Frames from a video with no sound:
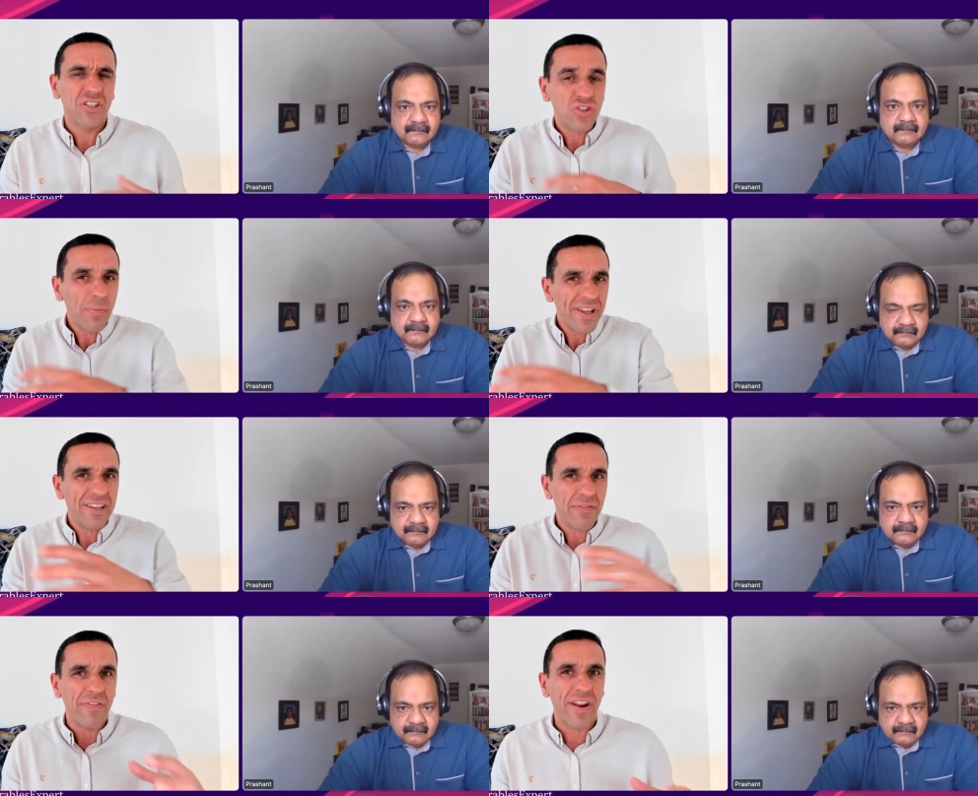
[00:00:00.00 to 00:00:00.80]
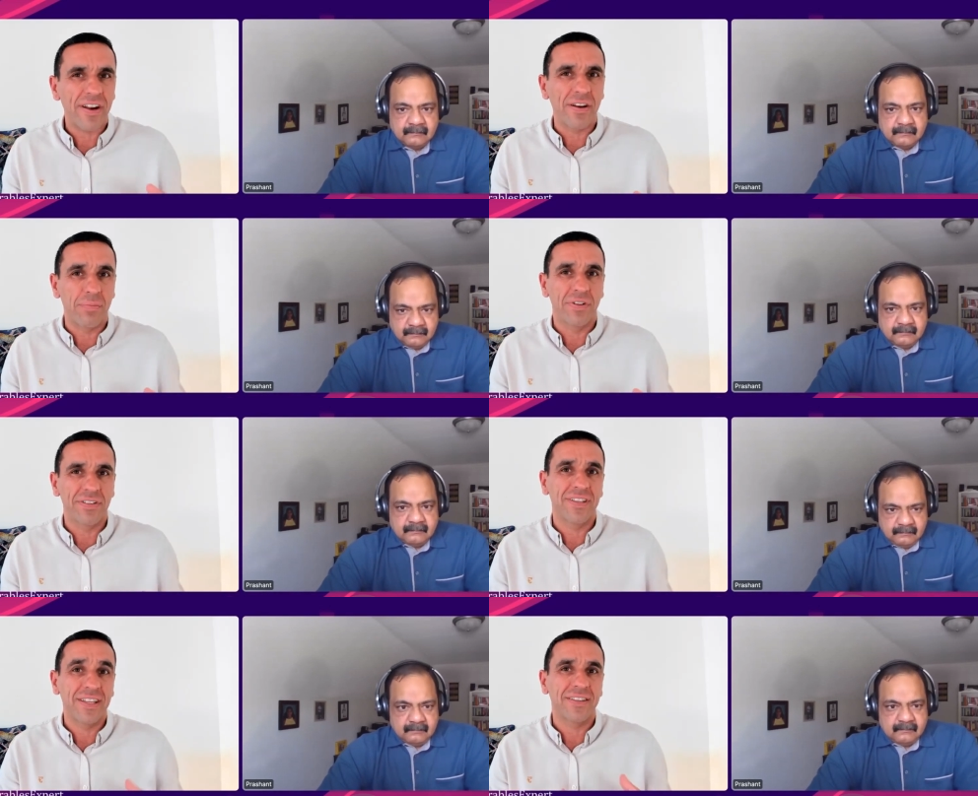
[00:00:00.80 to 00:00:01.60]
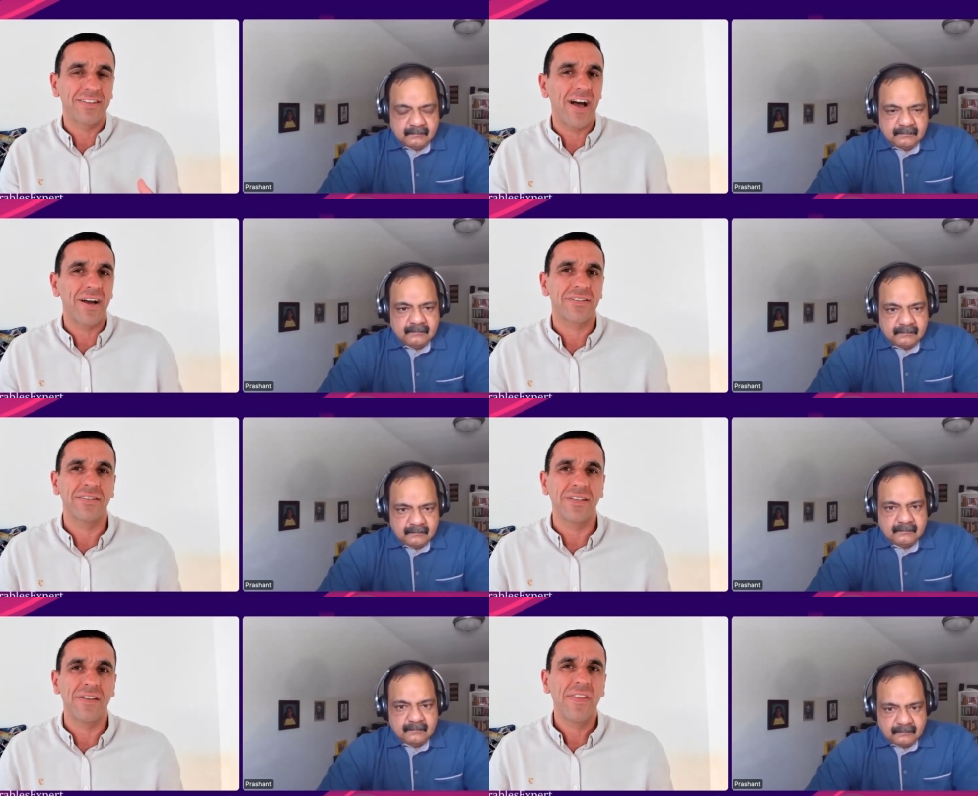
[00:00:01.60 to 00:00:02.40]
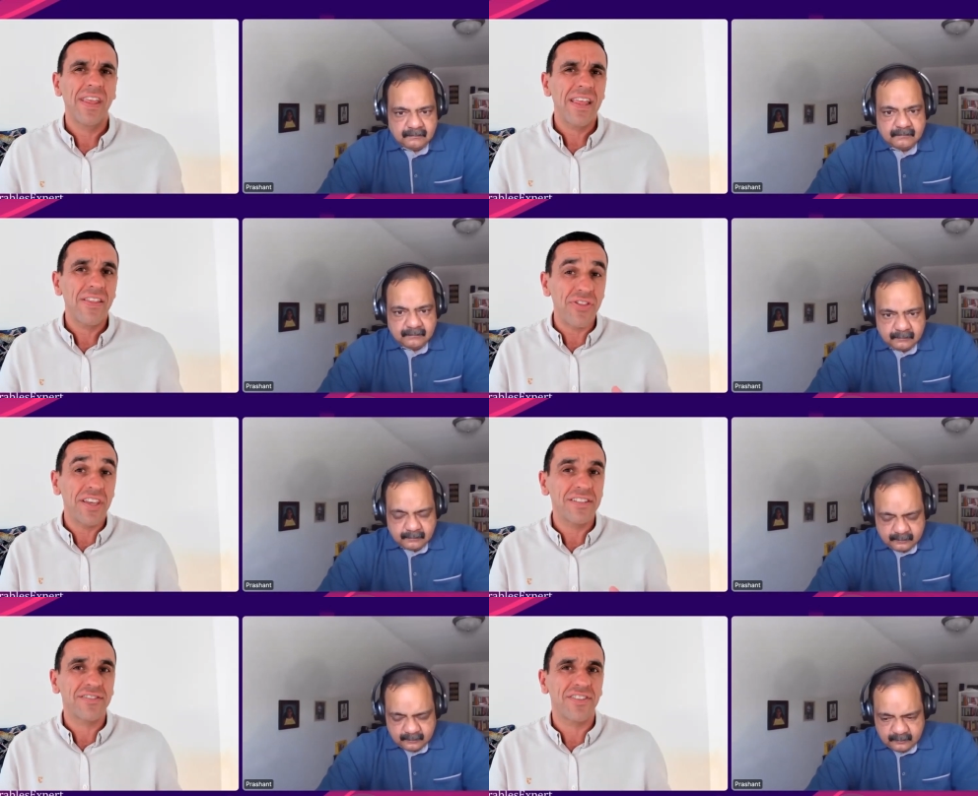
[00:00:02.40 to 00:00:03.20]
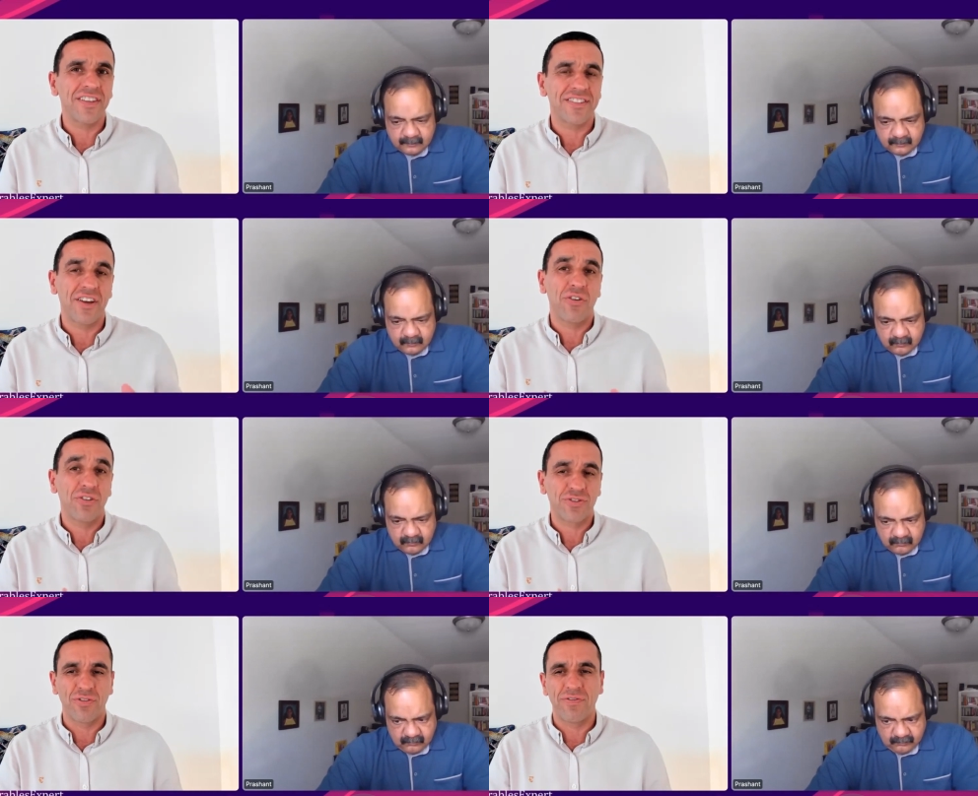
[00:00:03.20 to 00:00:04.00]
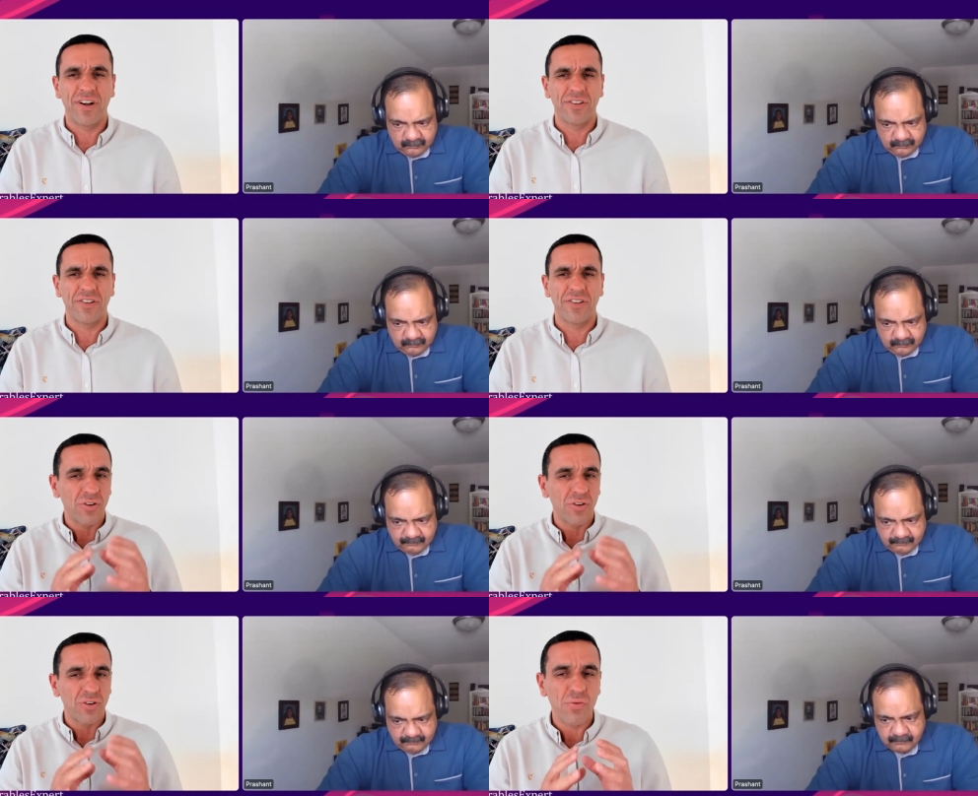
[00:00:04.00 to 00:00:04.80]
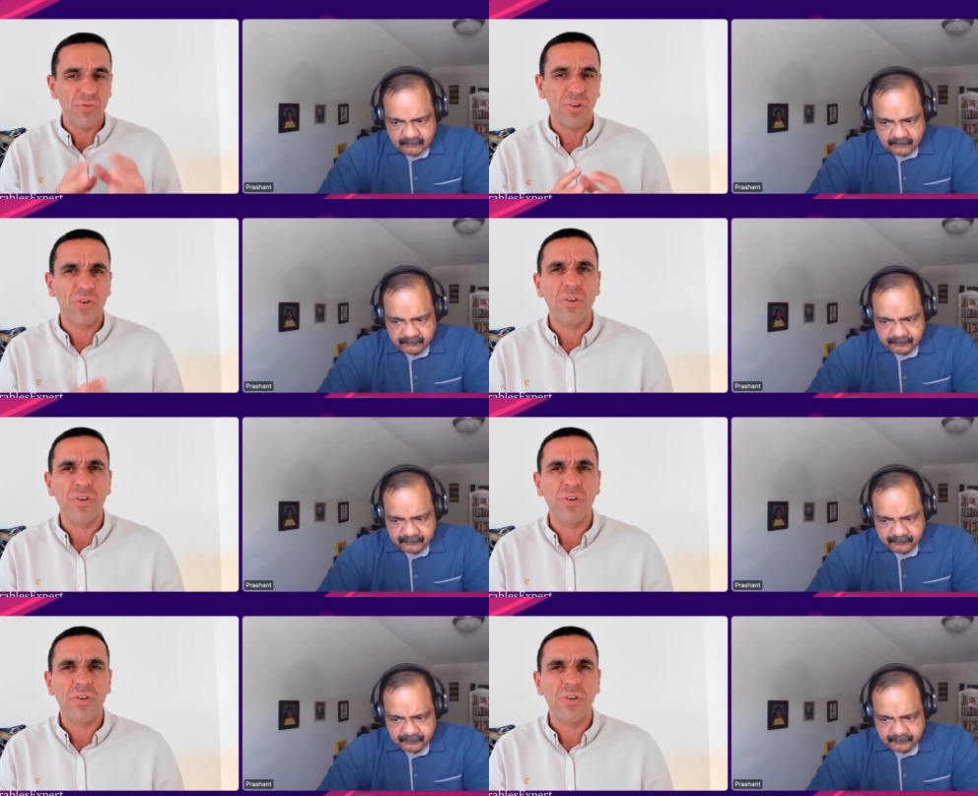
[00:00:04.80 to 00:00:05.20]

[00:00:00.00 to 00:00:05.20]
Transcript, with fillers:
Speaker 1: It's so many variables that actually these things are also valued. So you, you